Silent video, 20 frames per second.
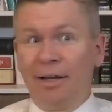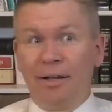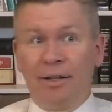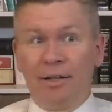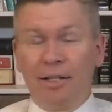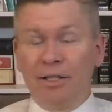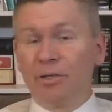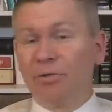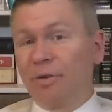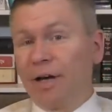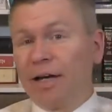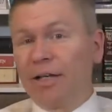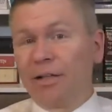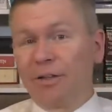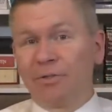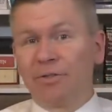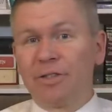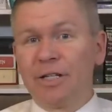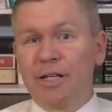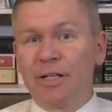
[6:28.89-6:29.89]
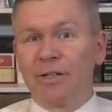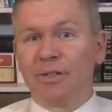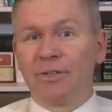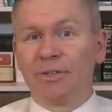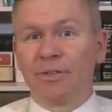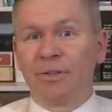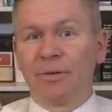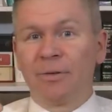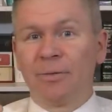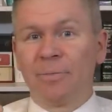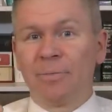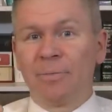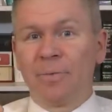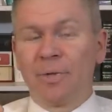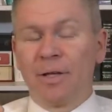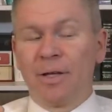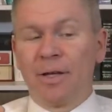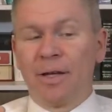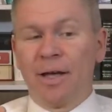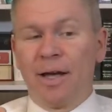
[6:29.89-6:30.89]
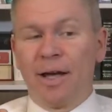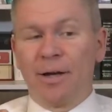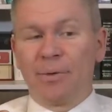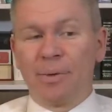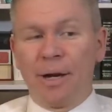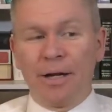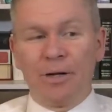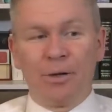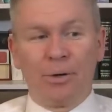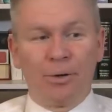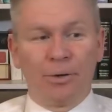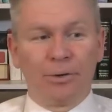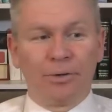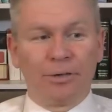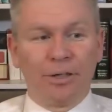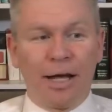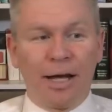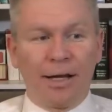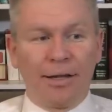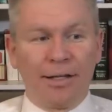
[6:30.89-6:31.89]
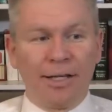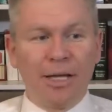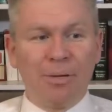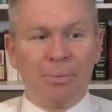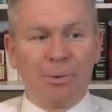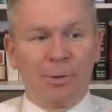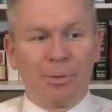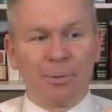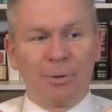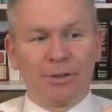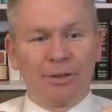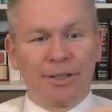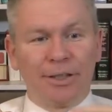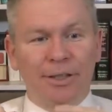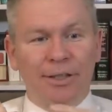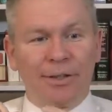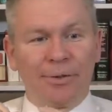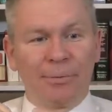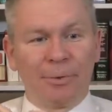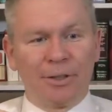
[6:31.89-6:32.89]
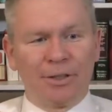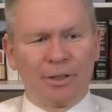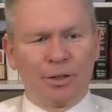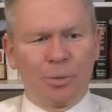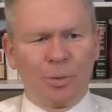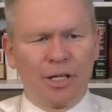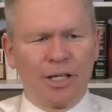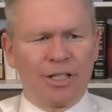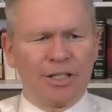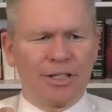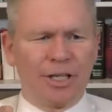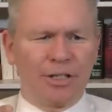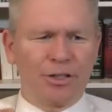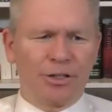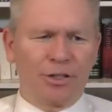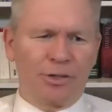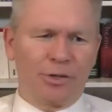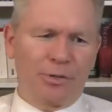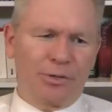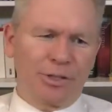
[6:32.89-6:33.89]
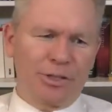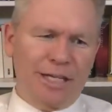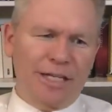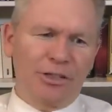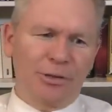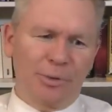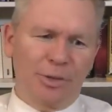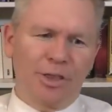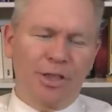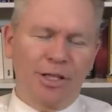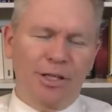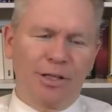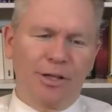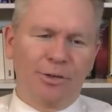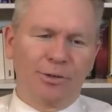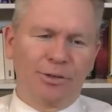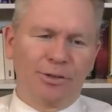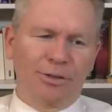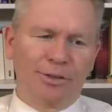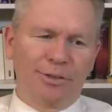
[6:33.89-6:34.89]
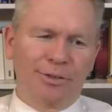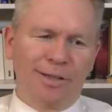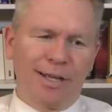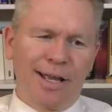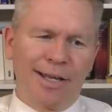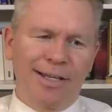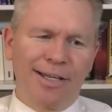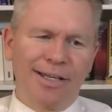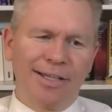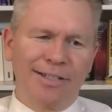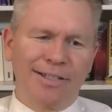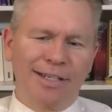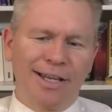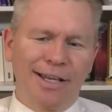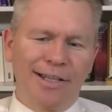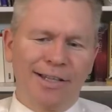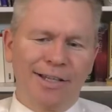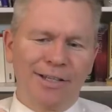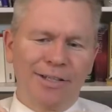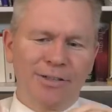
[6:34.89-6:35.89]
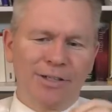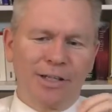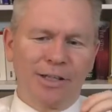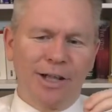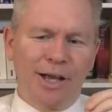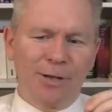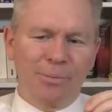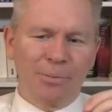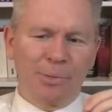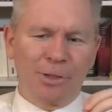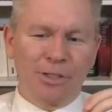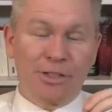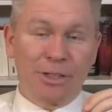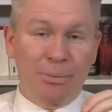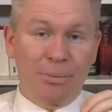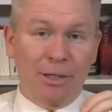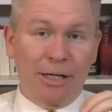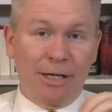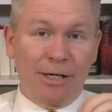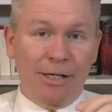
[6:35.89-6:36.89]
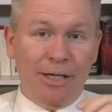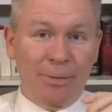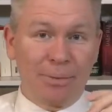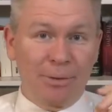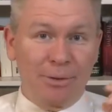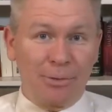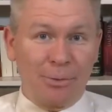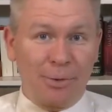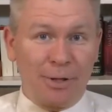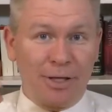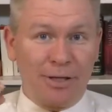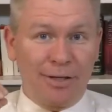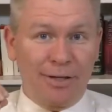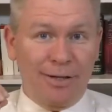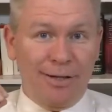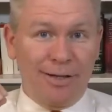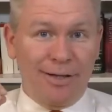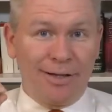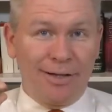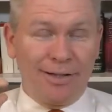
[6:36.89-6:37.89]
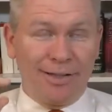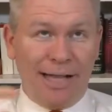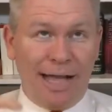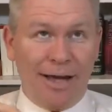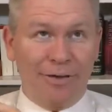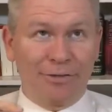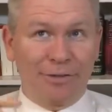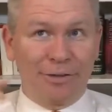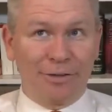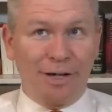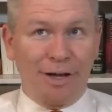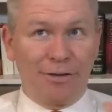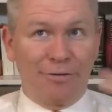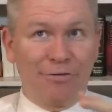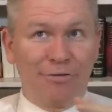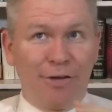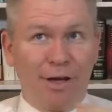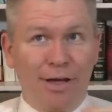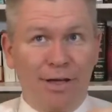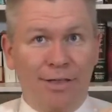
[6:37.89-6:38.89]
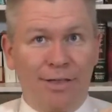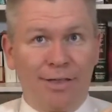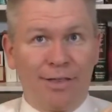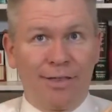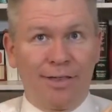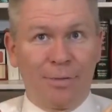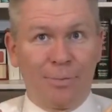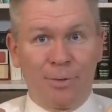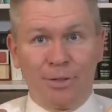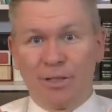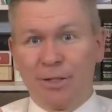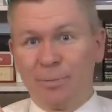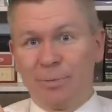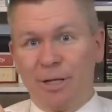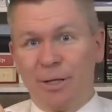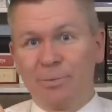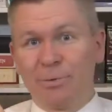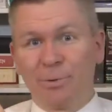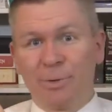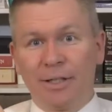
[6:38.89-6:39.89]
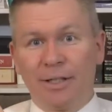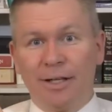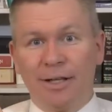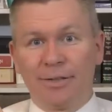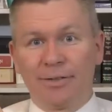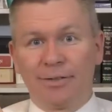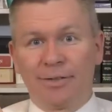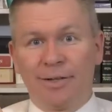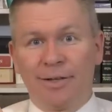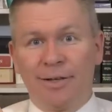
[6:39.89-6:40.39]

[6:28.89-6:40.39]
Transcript: this veil of tears. Uh, Reinhold Niebuhr was a, was a 20th century, century theologian, and he said there's a lot more similarity between laughter and faith than we sometimes realize.